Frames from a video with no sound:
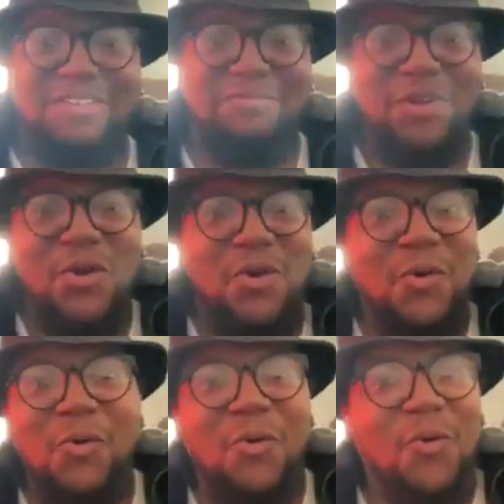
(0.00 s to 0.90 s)
wait a
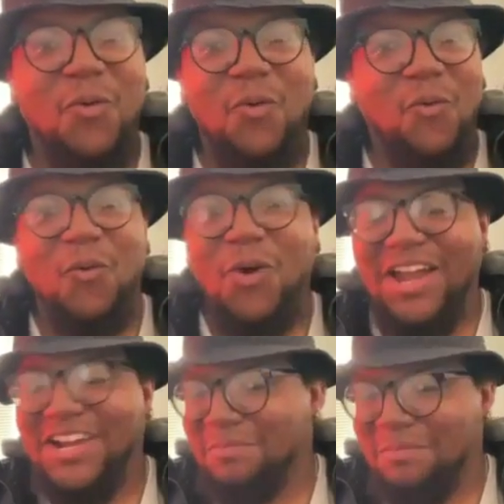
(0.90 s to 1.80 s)

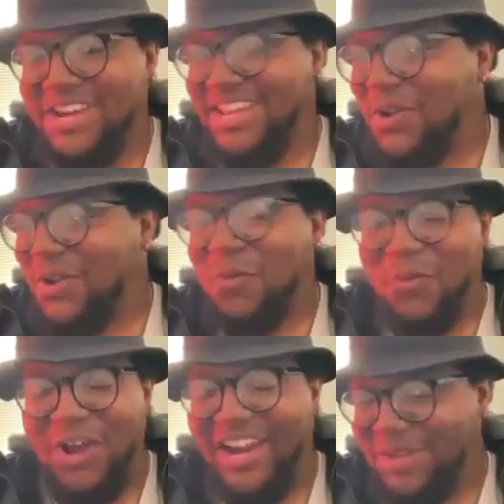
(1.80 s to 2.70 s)
wait a minute.
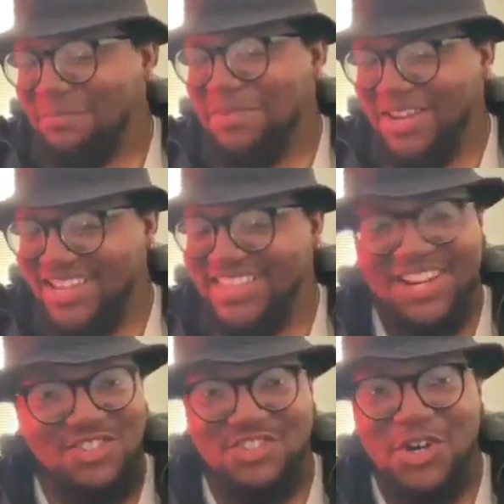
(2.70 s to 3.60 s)
Wait a minute.
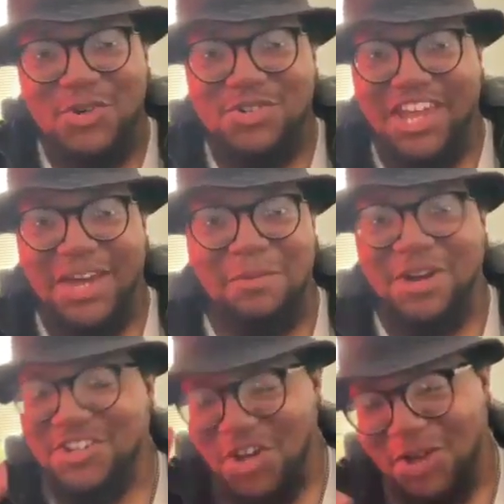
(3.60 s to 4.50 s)
There's no
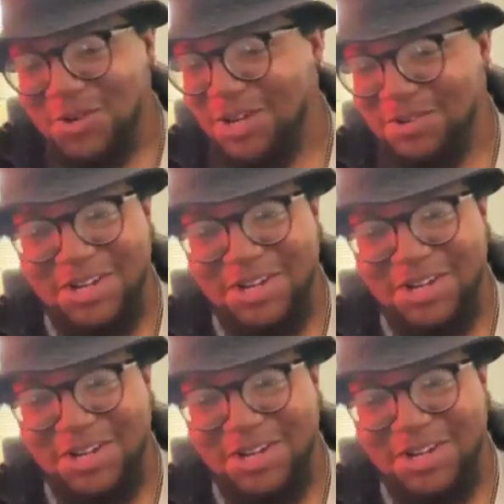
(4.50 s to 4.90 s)
damn what. No.